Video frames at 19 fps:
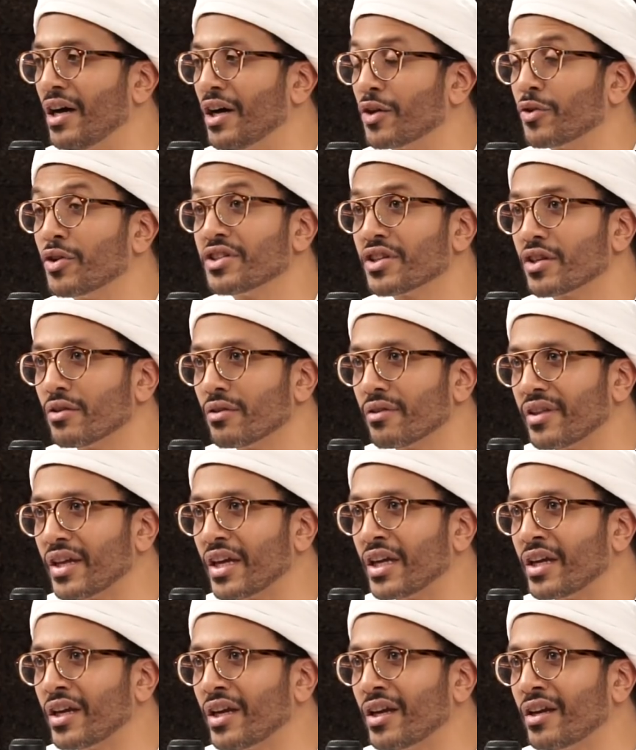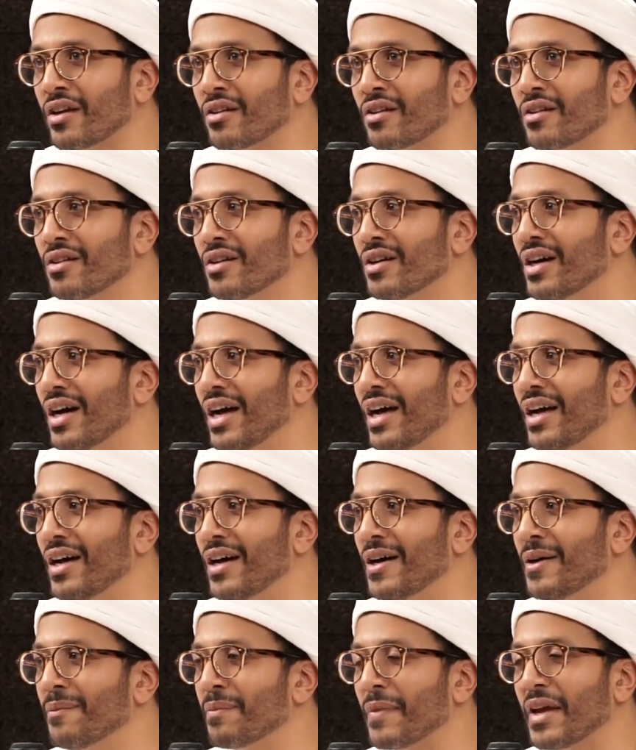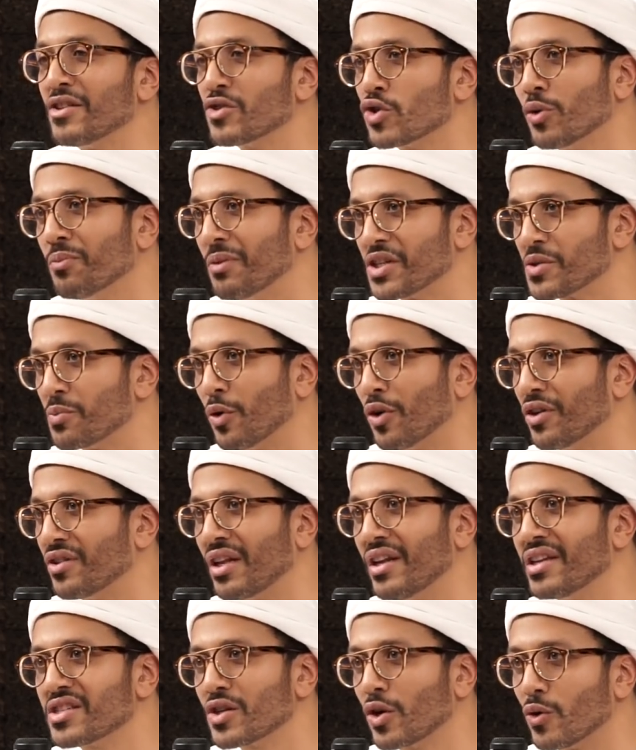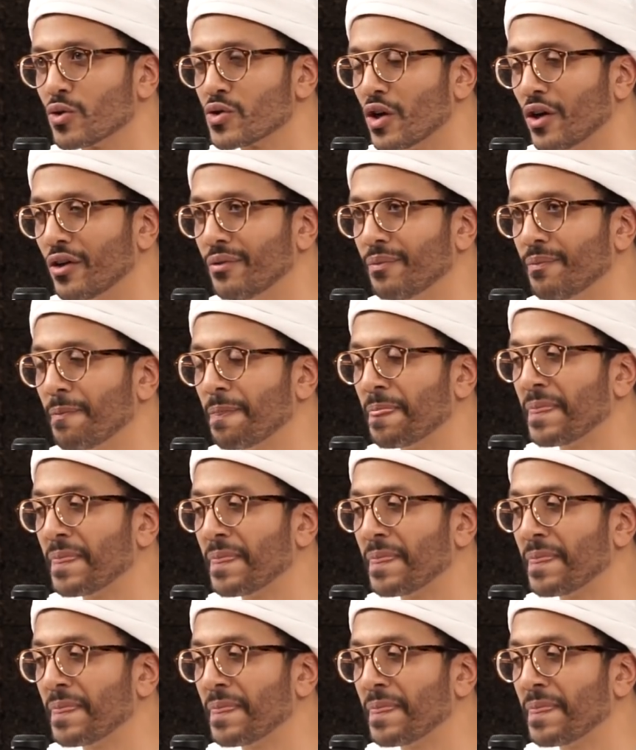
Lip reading: critical thinking, and so much more. The list goes on.